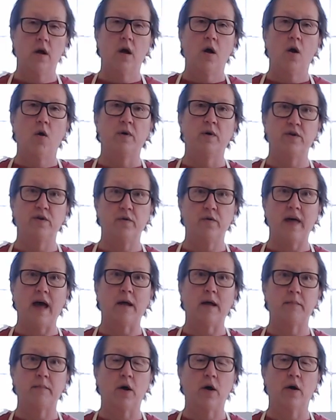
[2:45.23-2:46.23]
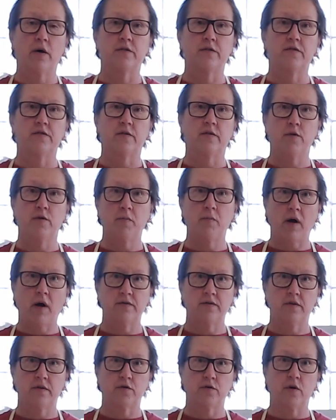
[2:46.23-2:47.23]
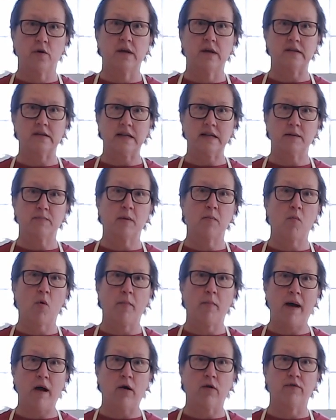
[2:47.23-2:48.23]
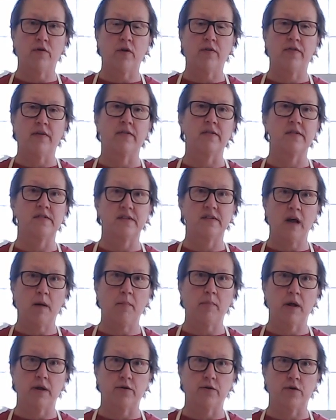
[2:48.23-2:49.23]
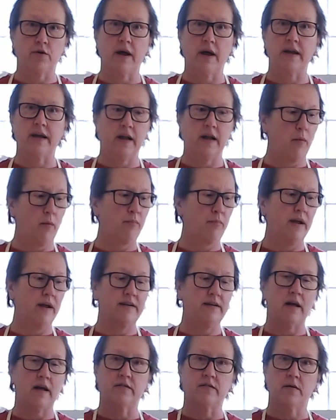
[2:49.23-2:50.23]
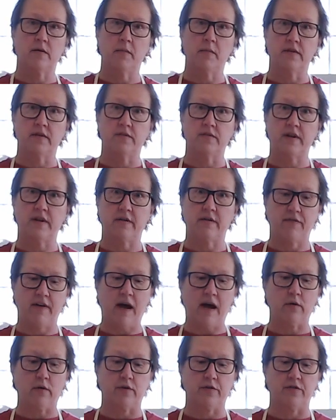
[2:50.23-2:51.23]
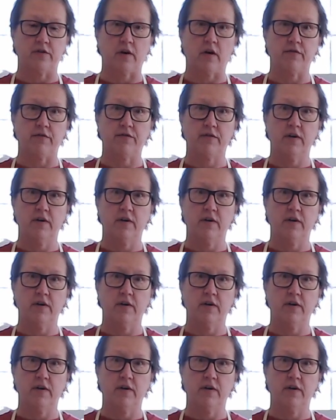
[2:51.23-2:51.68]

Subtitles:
We do that because the food processor is a little bit more powerful than the stick blender. It can help break down some of this tough outer stuff.